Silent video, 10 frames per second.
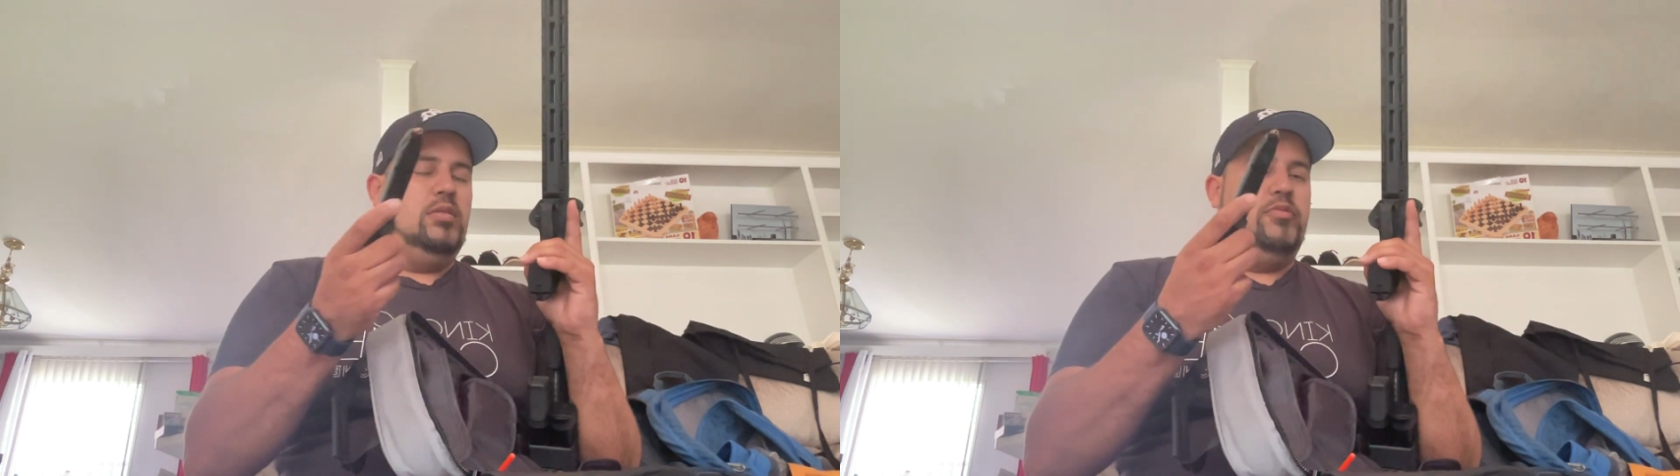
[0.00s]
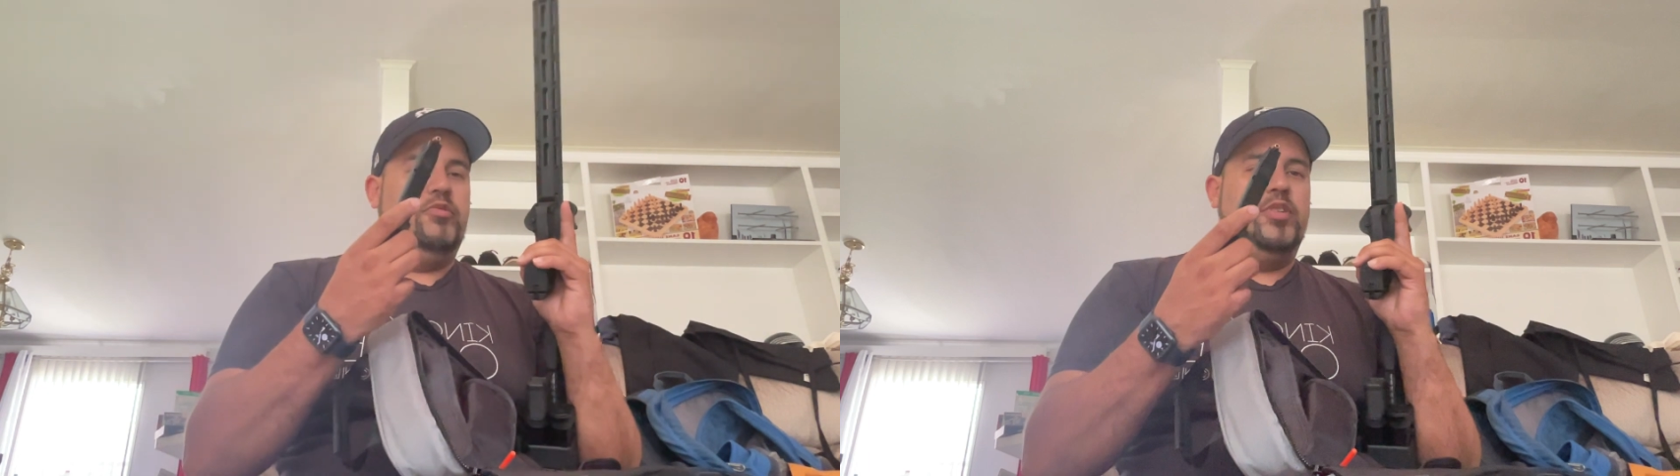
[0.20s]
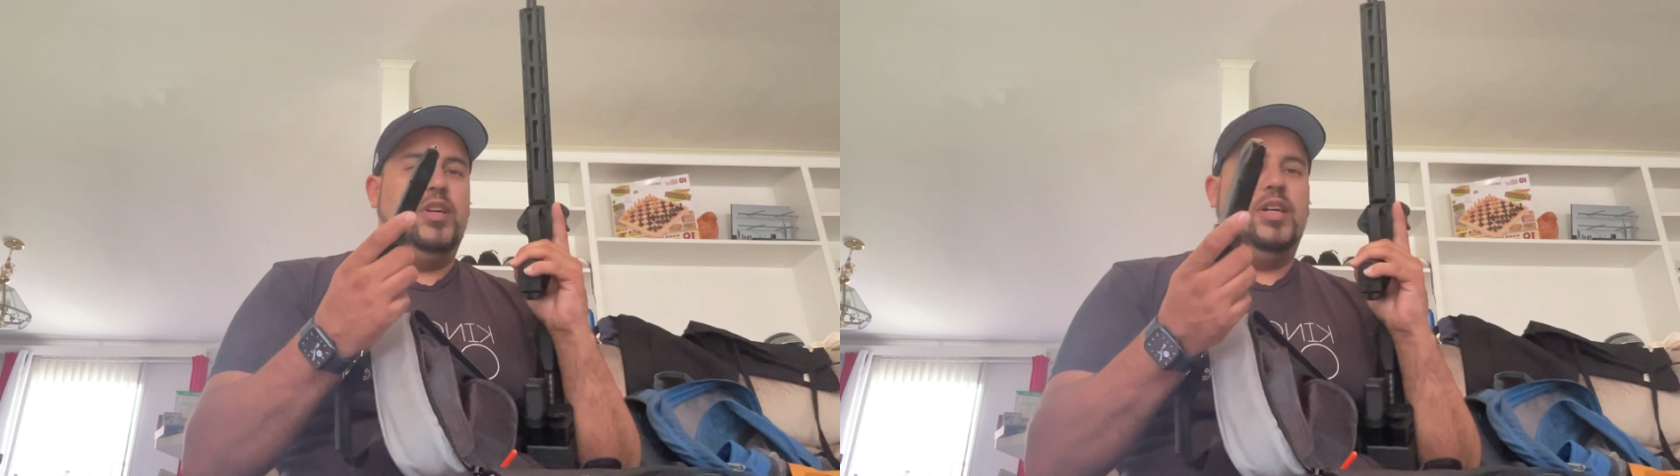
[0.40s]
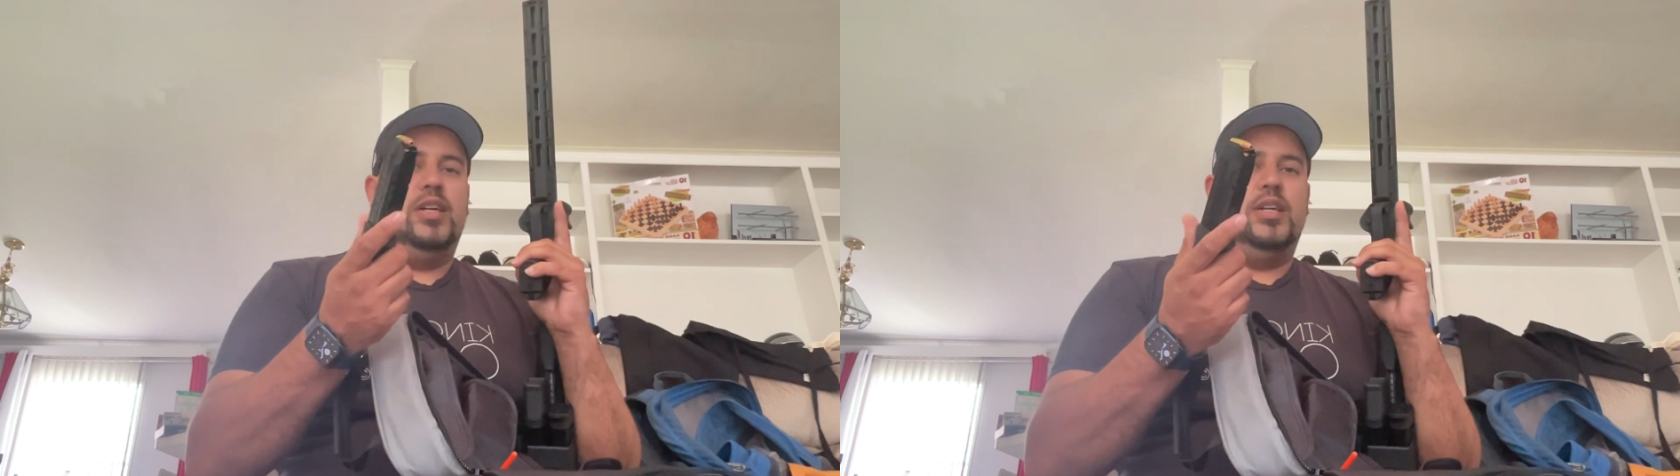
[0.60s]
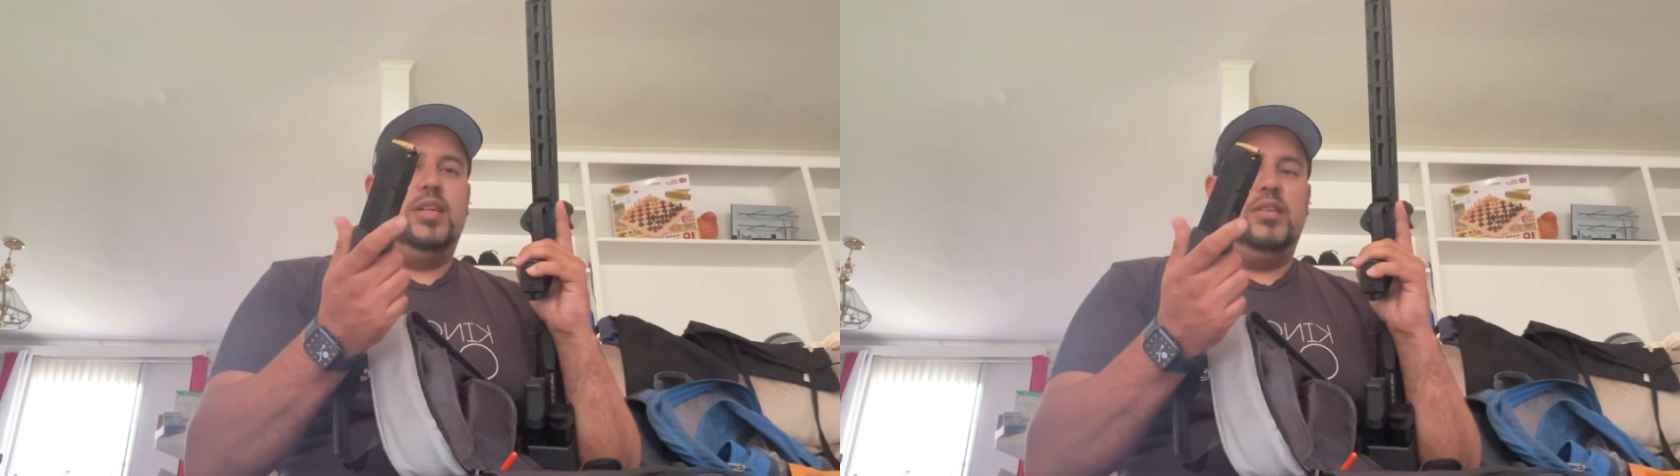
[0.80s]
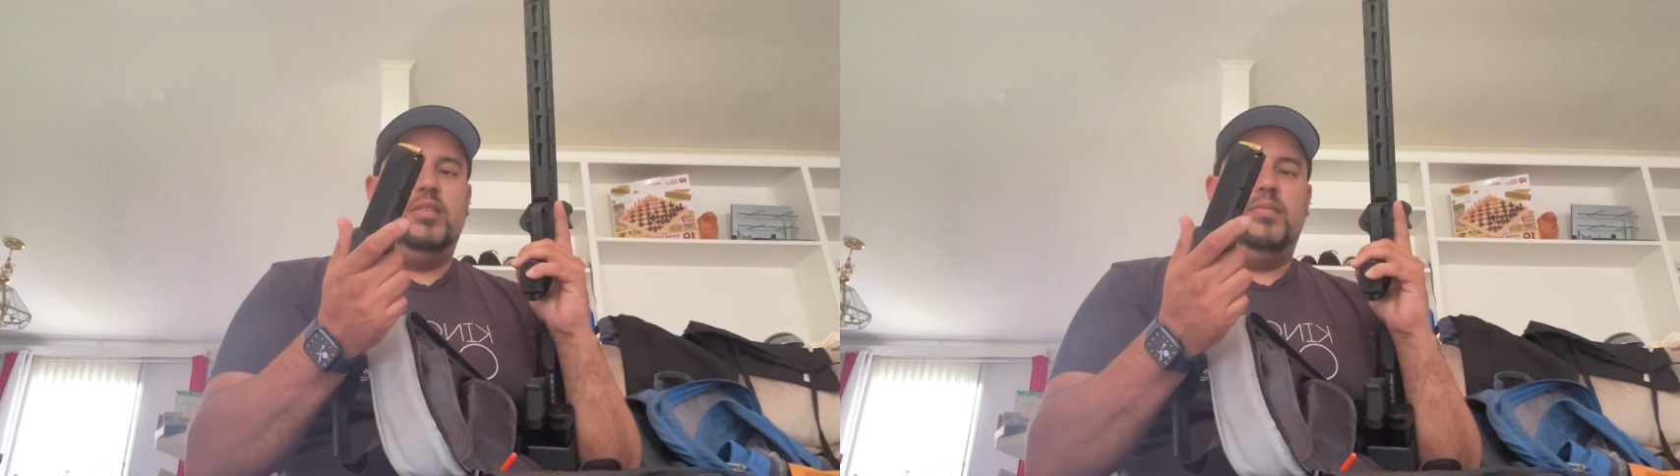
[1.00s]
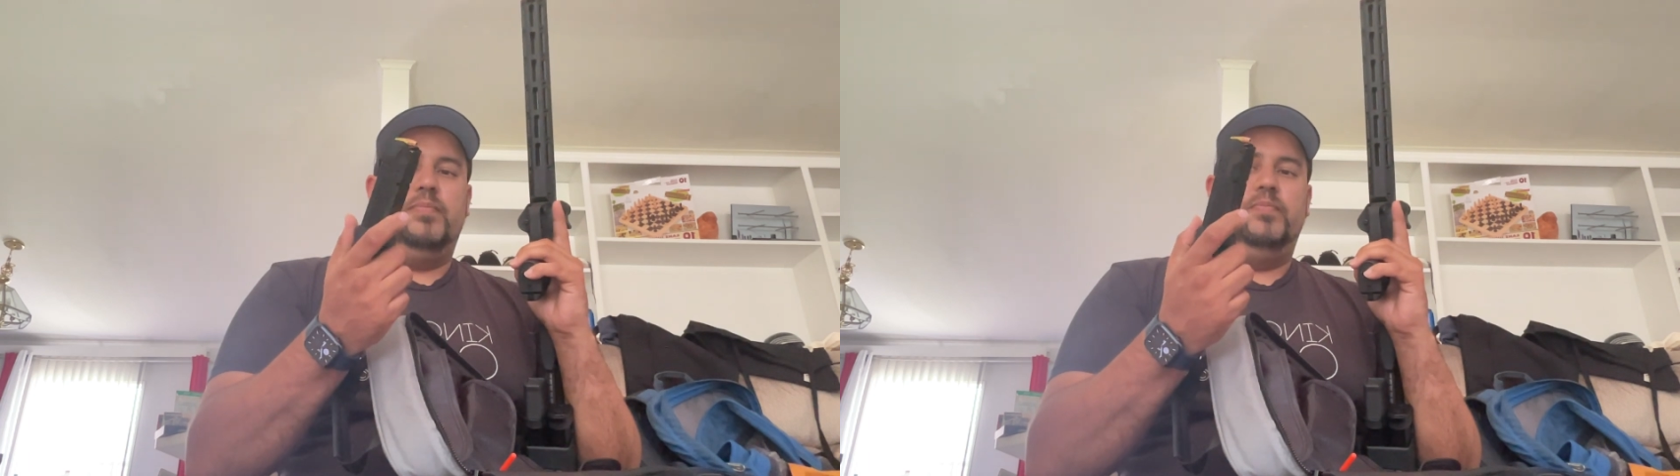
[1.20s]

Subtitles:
for